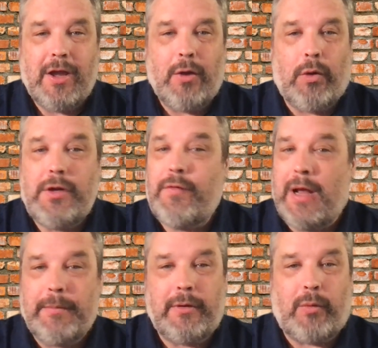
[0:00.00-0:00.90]
Well, you
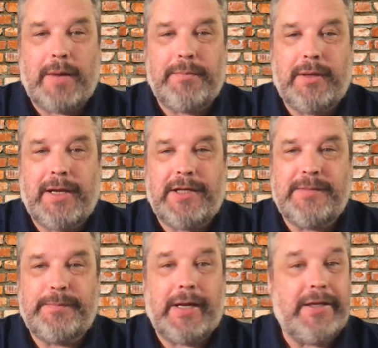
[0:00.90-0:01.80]
come to the right place,
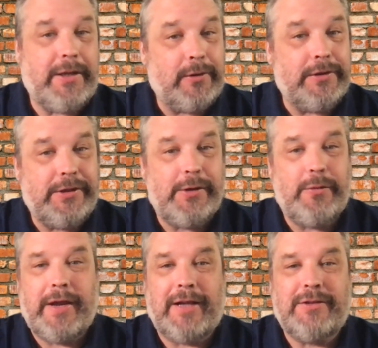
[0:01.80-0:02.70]
but I guarantee you
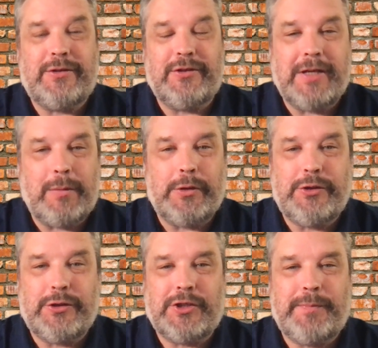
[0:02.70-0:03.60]
the answer is not what
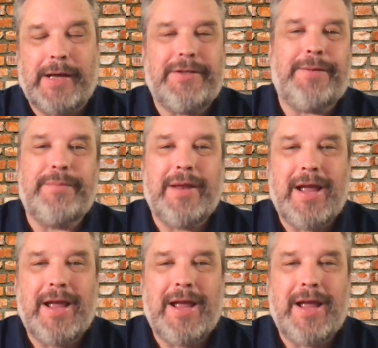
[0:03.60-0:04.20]
you're expecting.